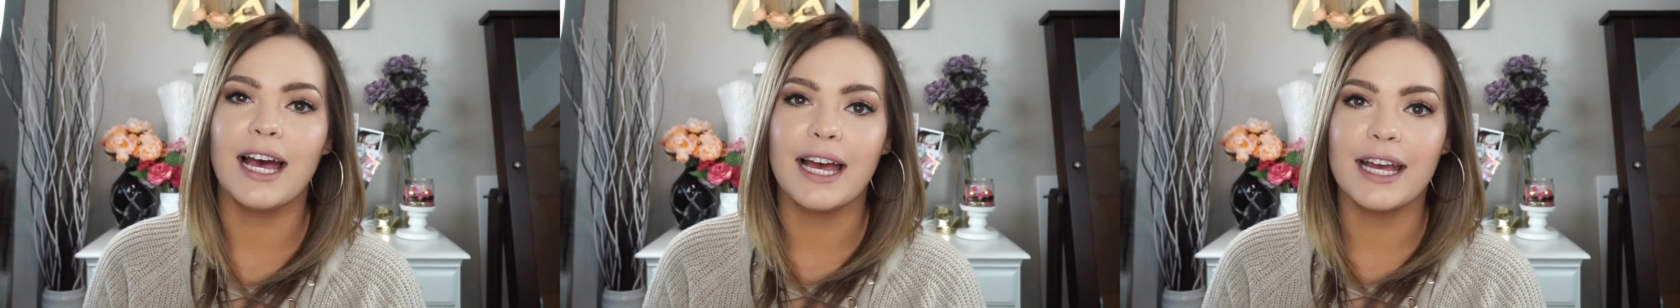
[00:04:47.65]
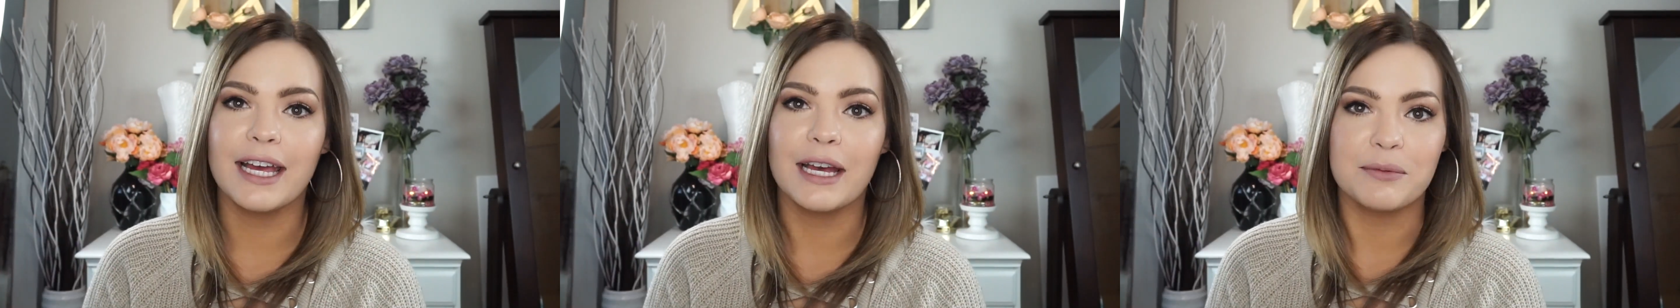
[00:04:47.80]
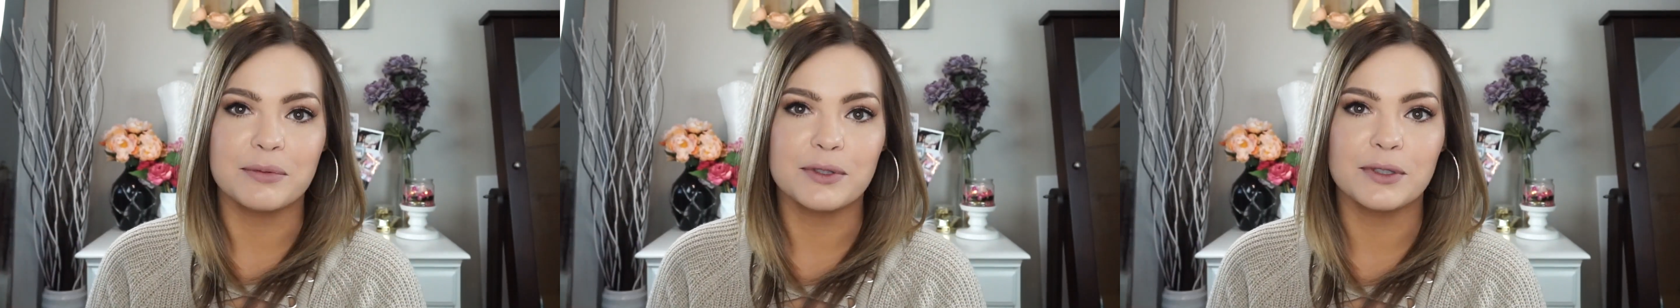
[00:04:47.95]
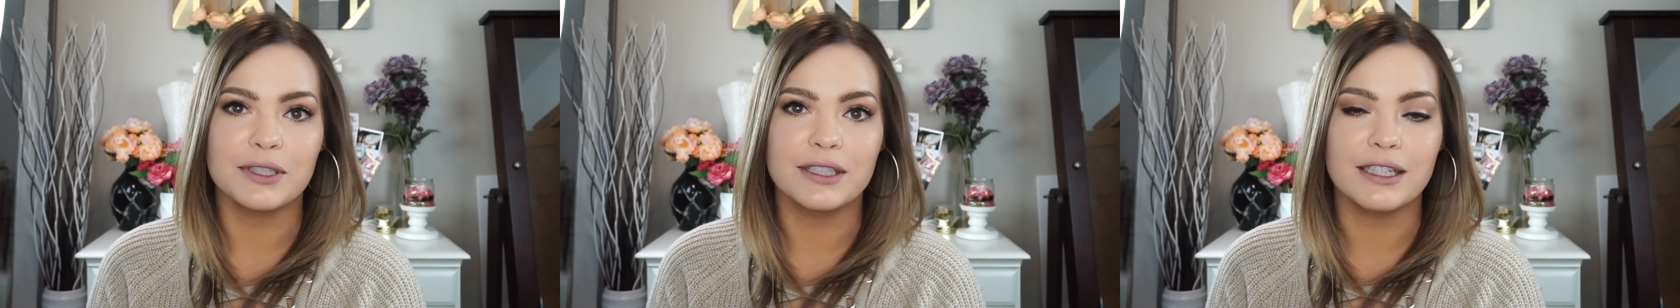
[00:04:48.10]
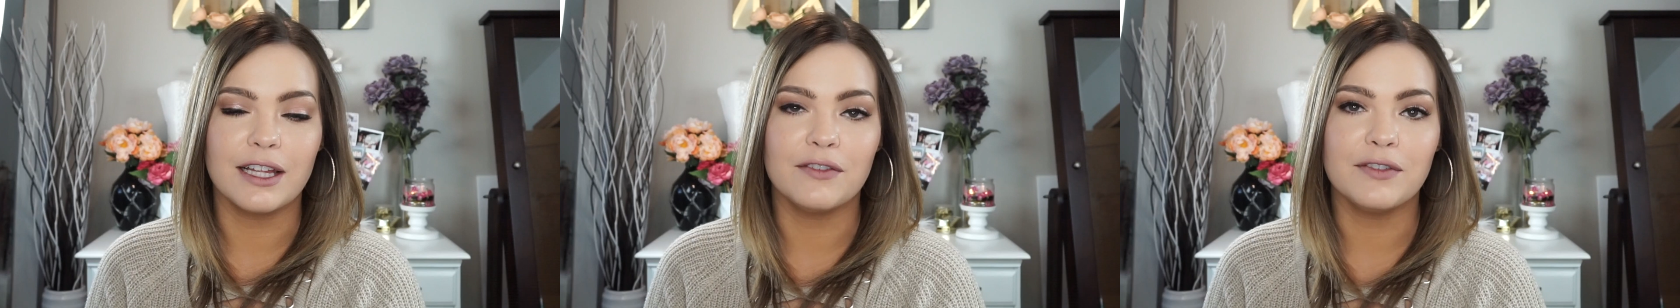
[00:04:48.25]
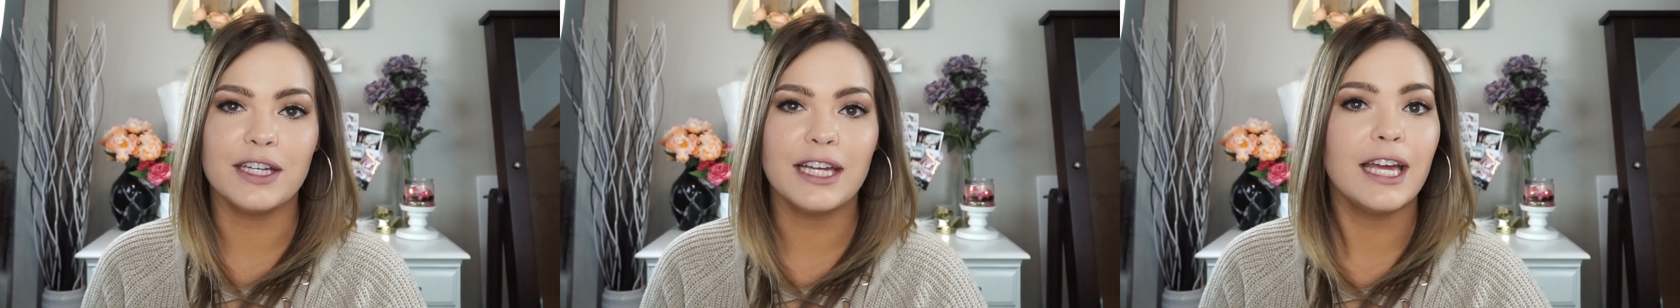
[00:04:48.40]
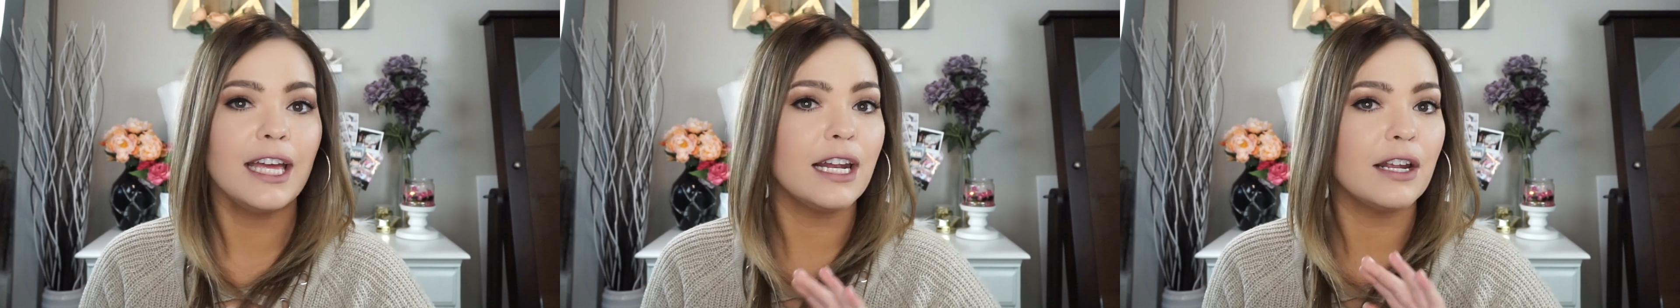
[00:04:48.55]
I absolutely love
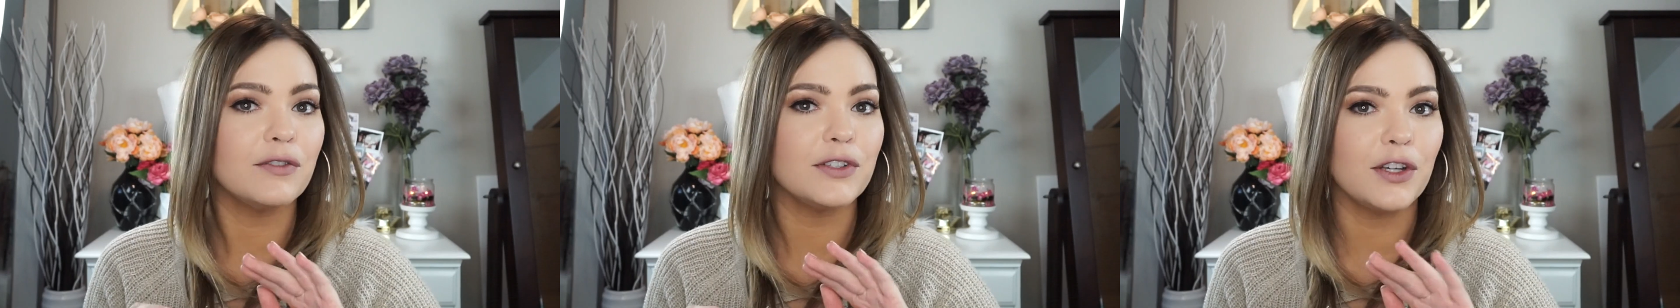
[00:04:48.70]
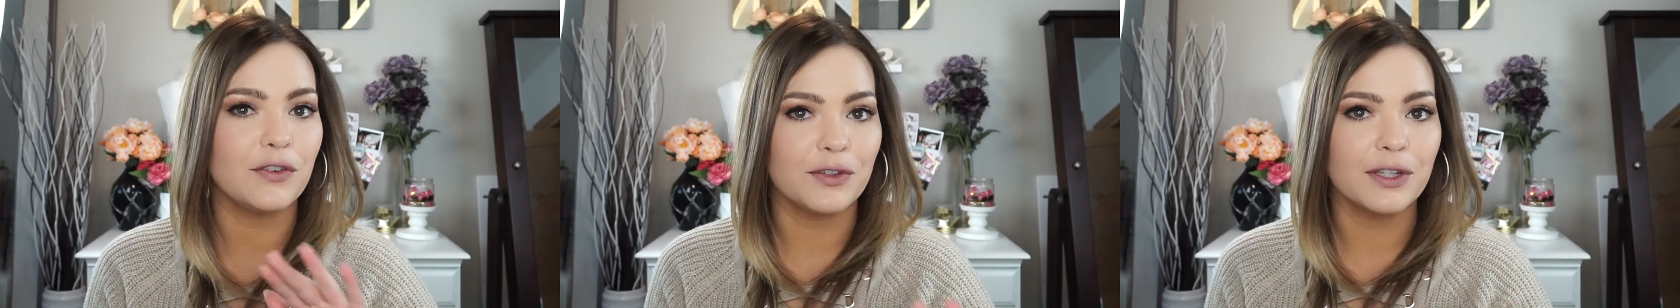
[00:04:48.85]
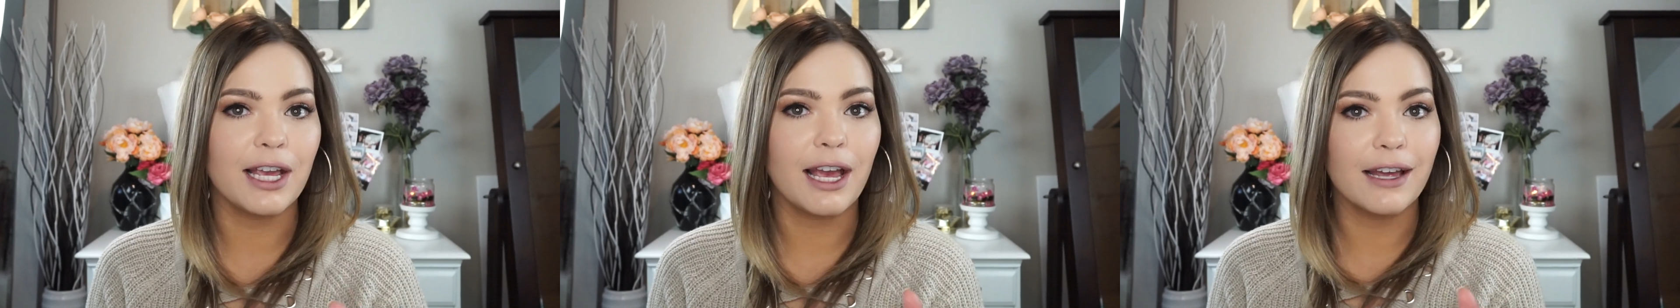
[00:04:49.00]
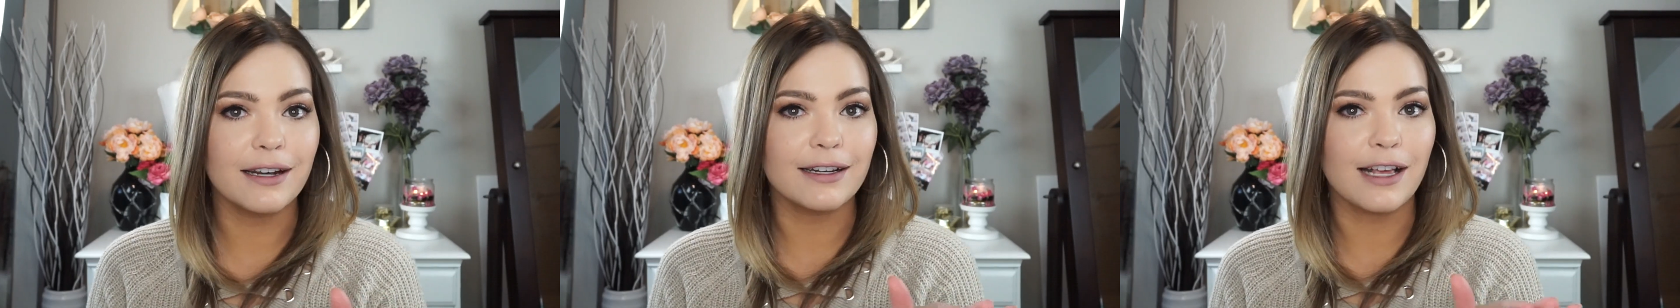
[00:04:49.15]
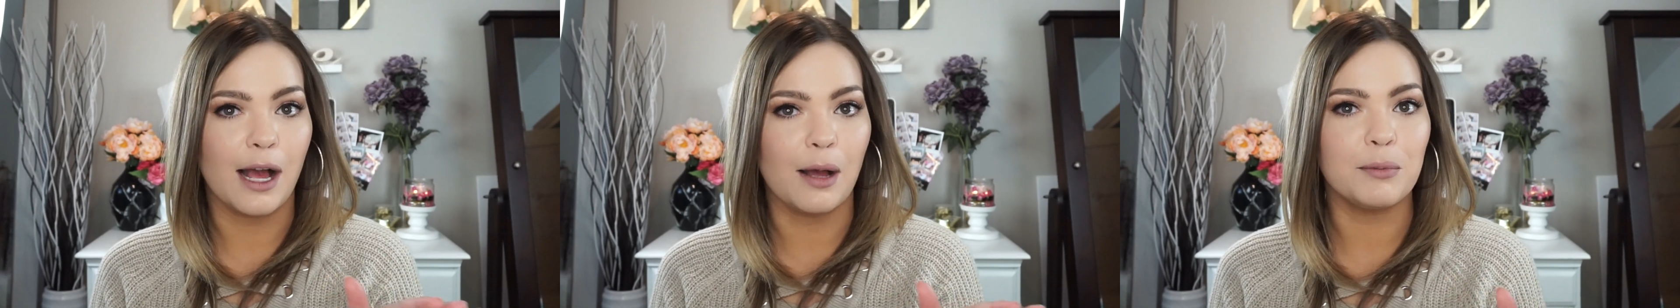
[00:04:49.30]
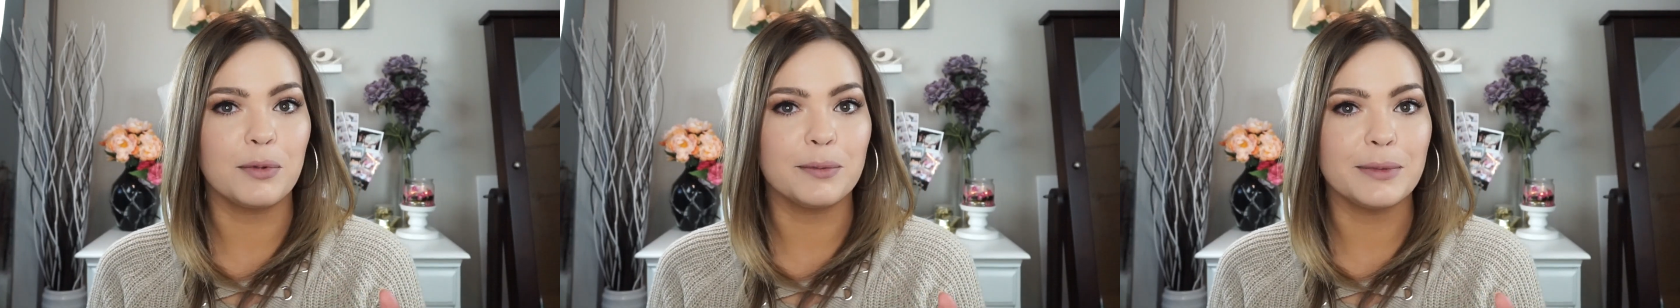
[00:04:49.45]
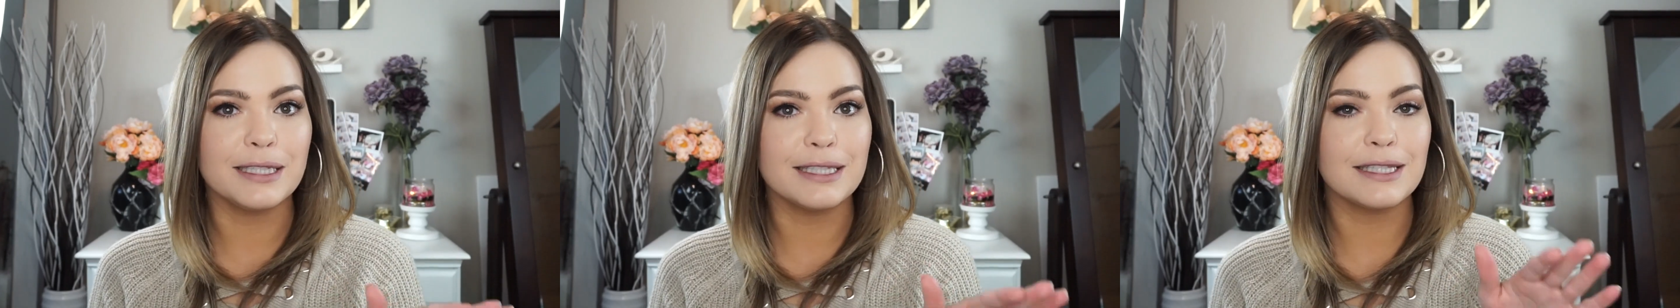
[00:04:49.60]
it, and I've definitely gotten
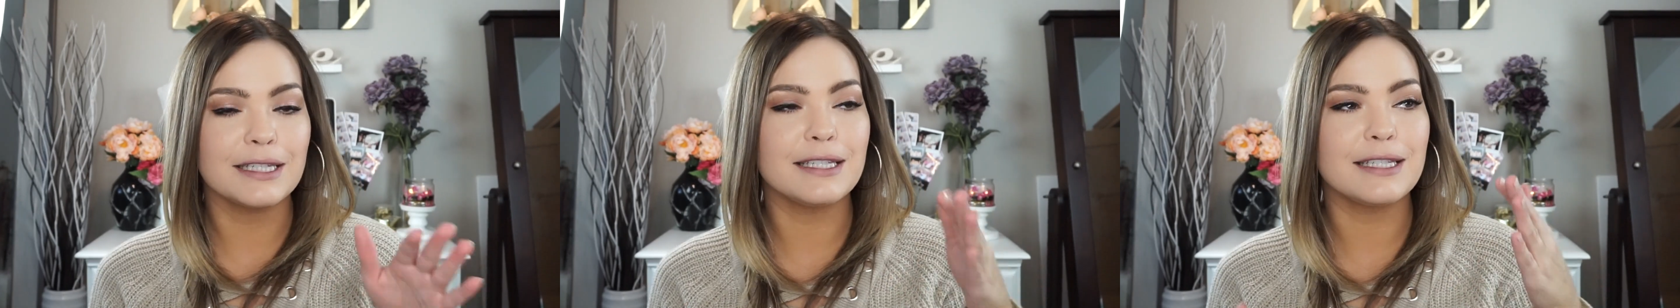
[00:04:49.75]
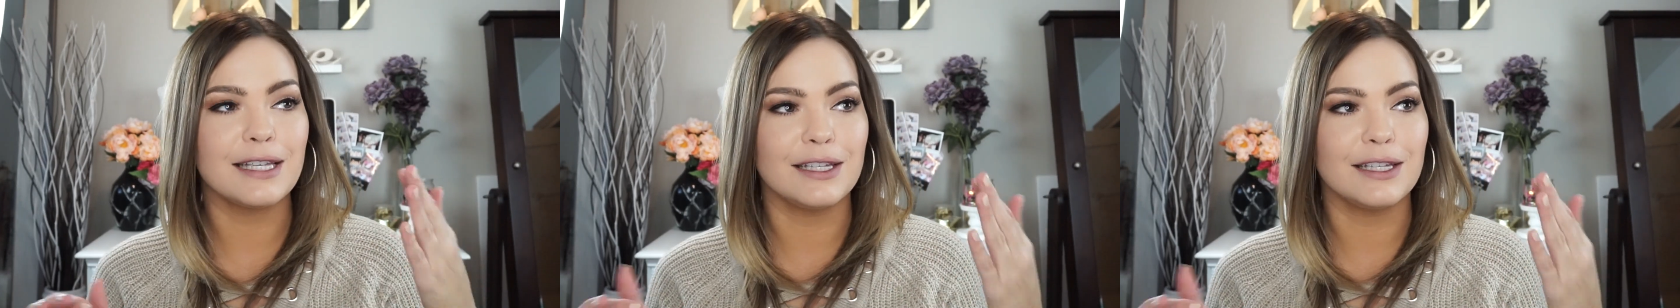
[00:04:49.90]
compliments